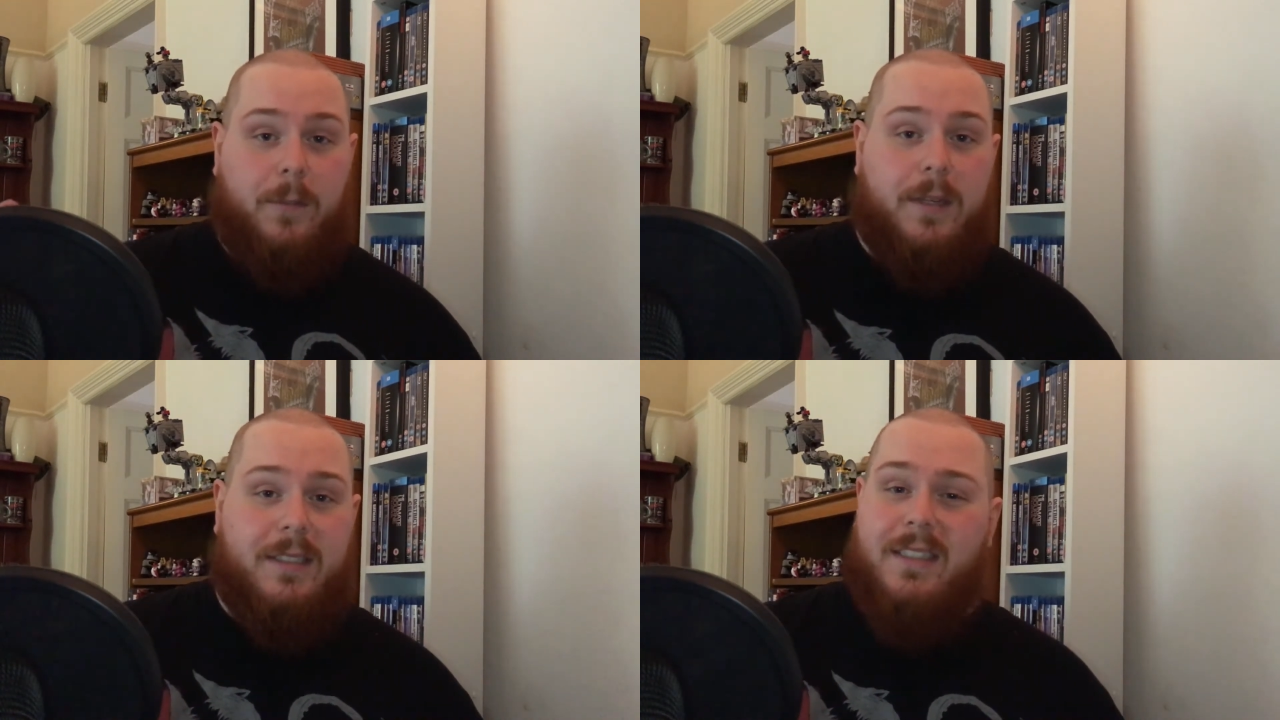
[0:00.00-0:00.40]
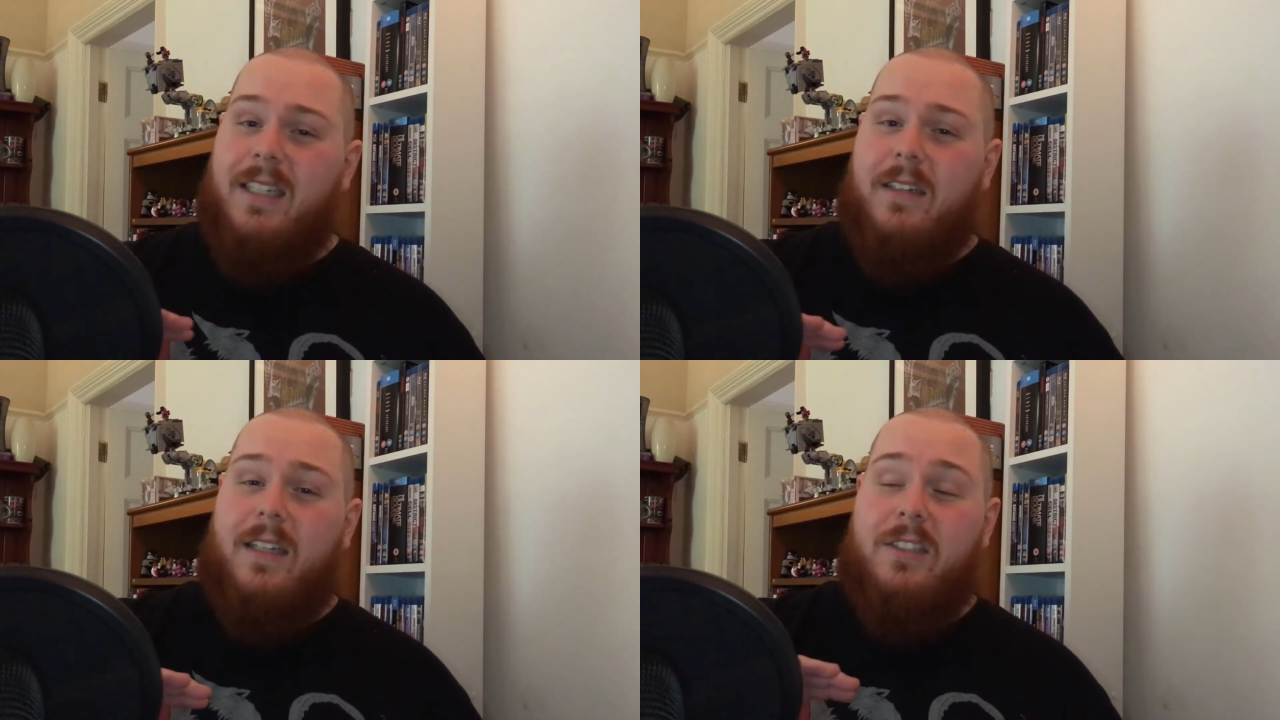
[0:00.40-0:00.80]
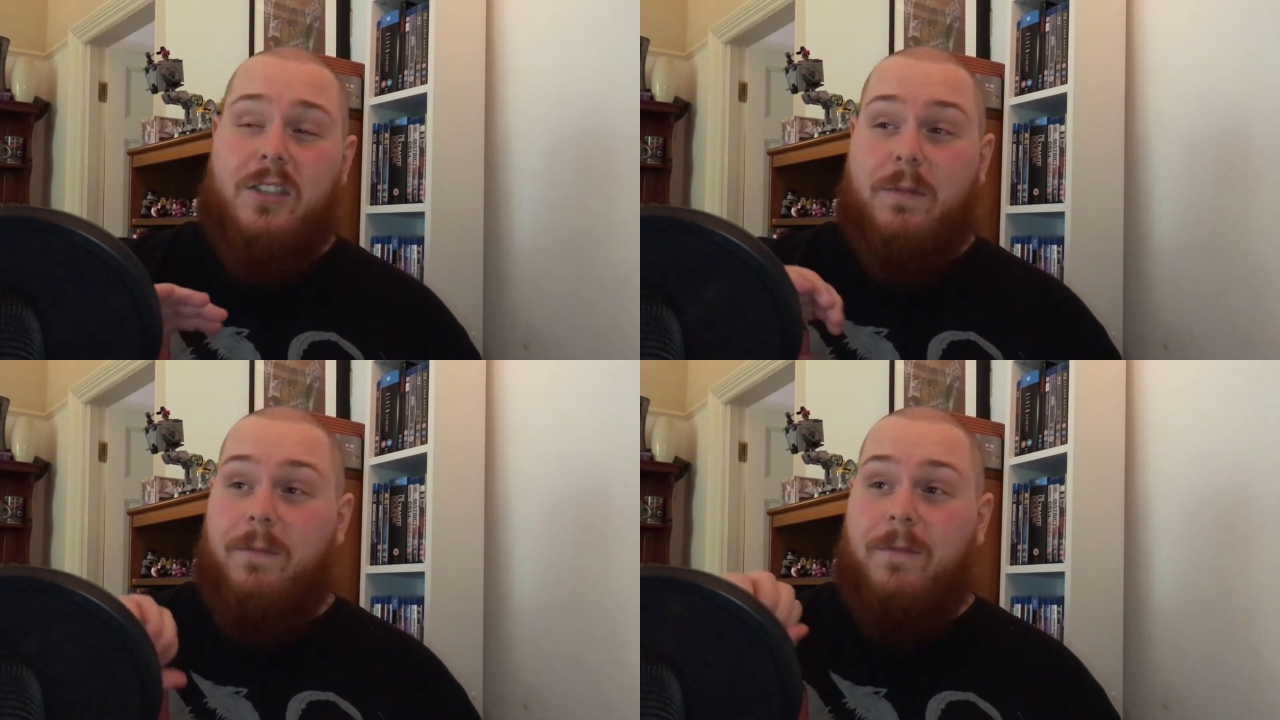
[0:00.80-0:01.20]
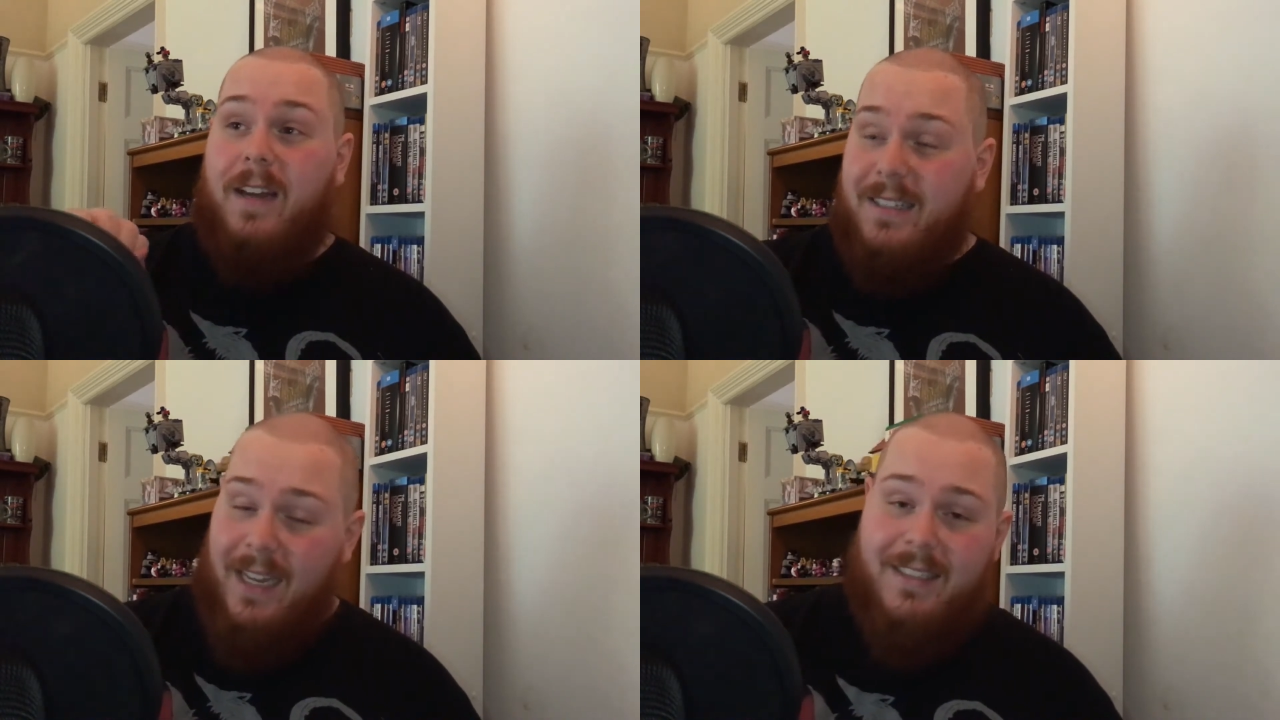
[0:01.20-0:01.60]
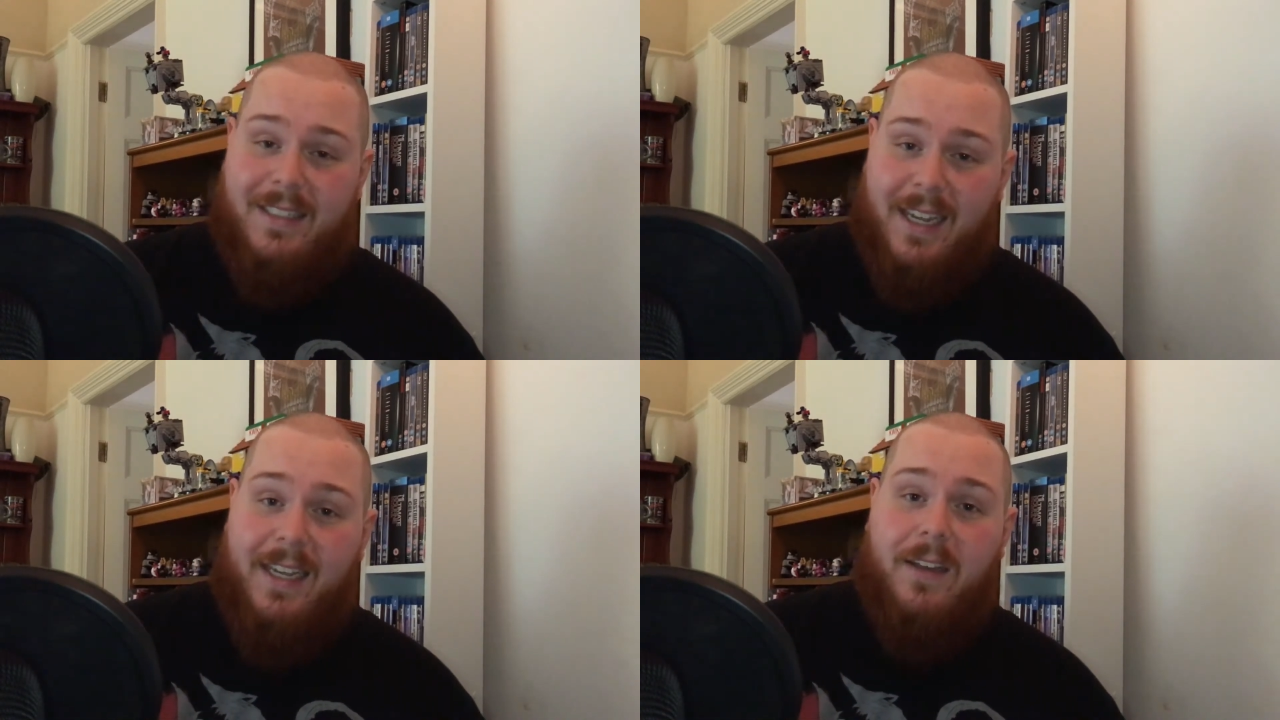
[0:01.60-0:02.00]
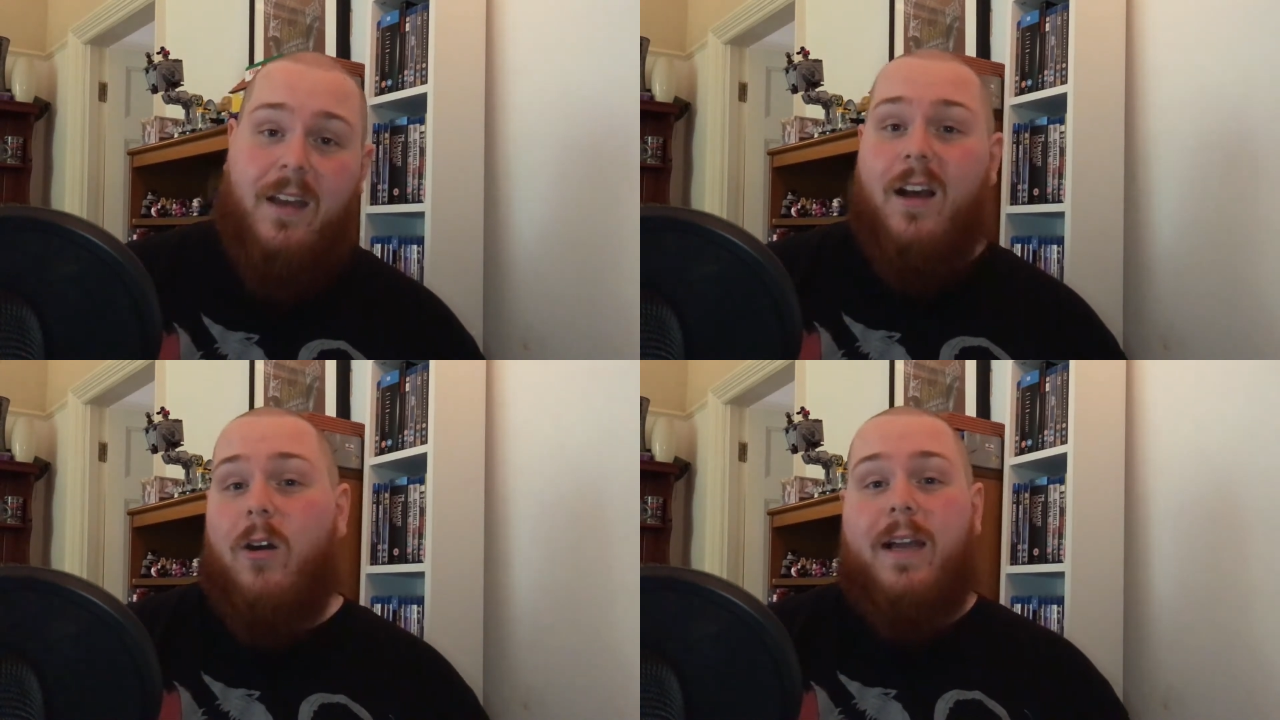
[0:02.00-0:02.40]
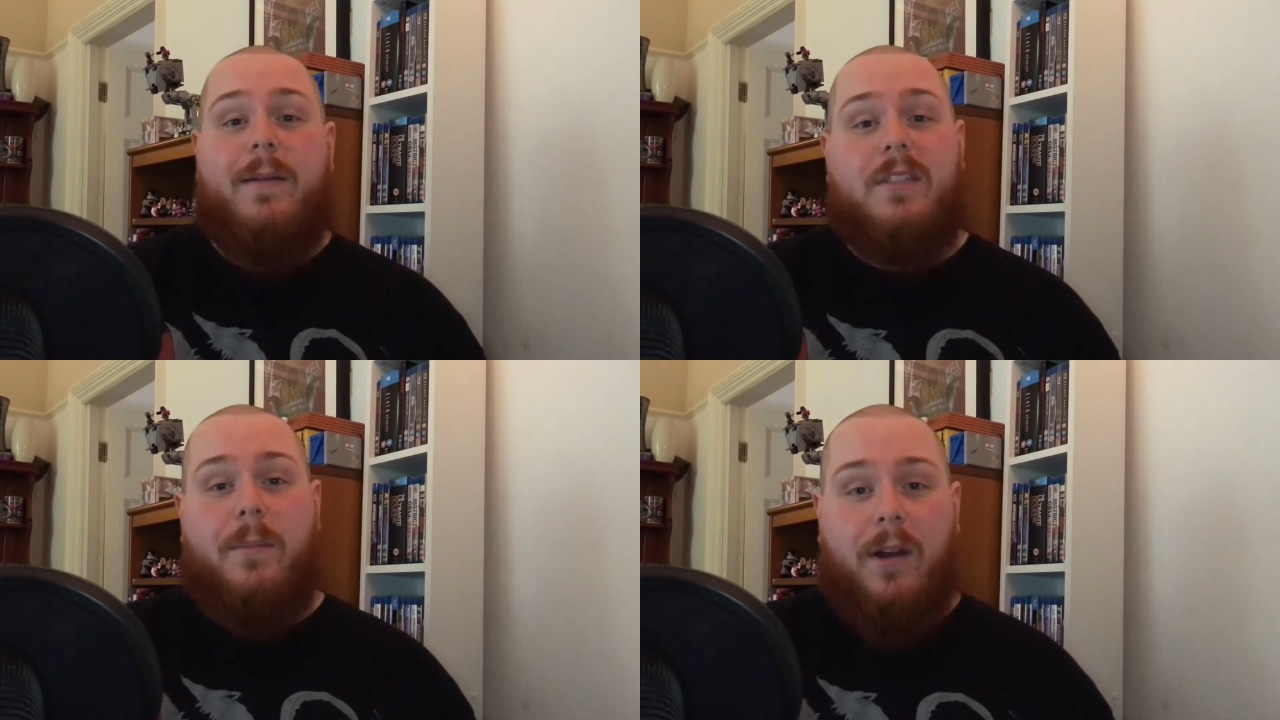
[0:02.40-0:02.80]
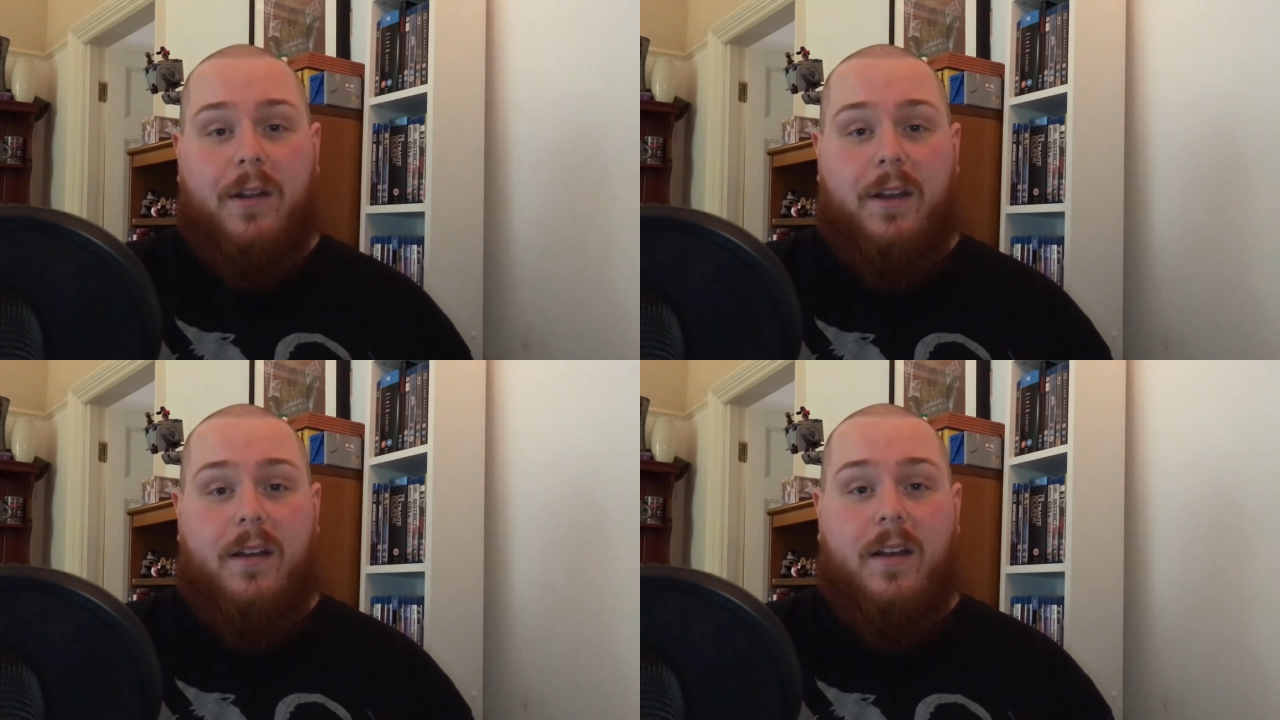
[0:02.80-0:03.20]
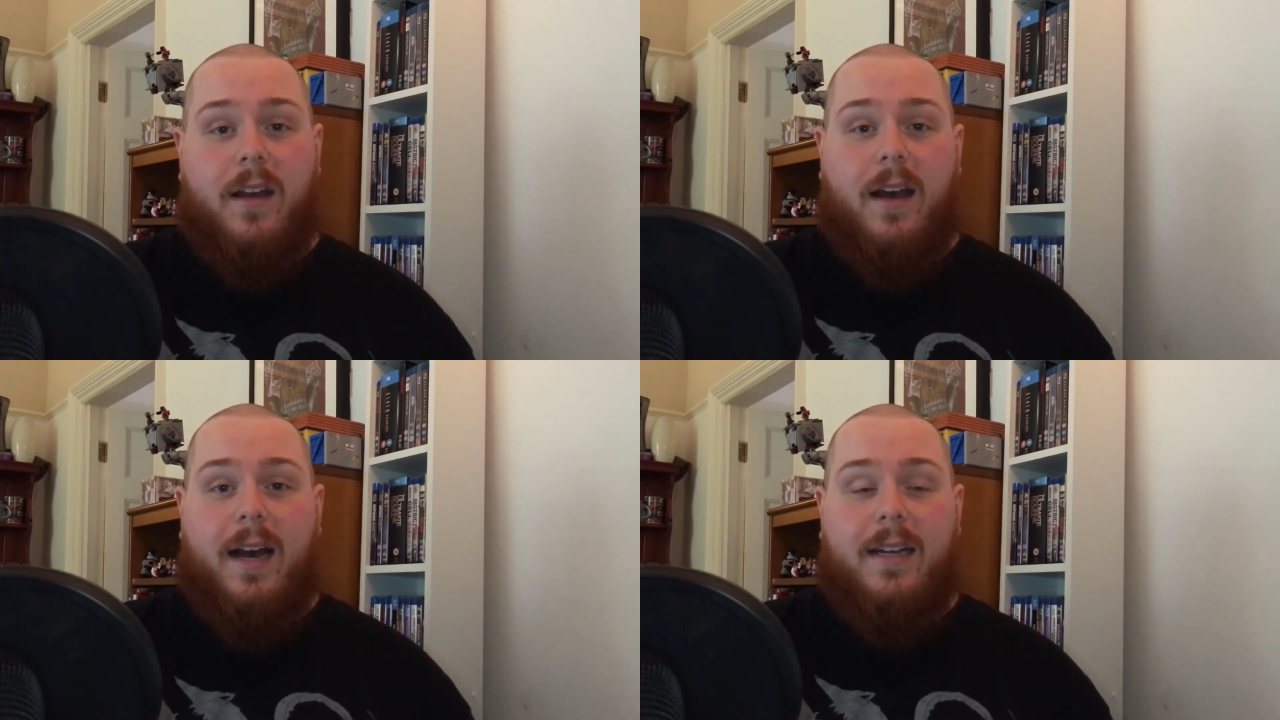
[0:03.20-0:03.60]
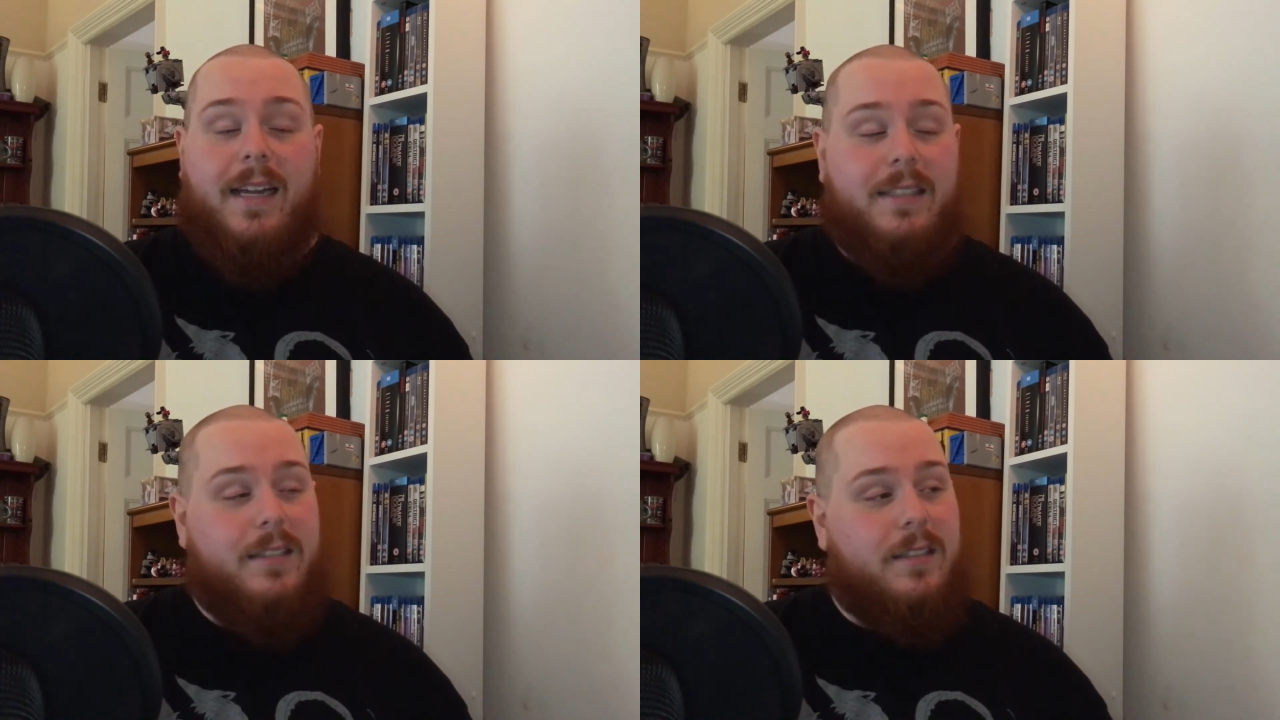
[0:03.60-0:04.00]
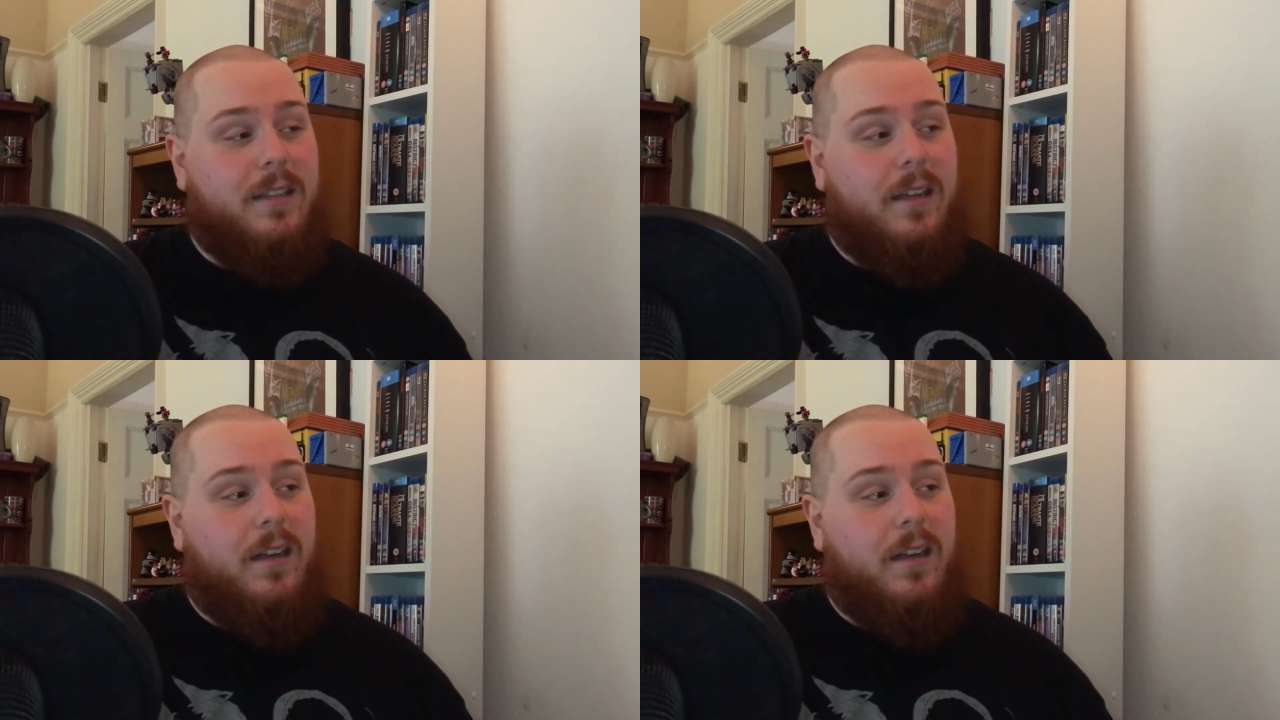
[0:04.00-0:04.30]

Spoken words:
because it's just a fantastic take on Captain America, and it's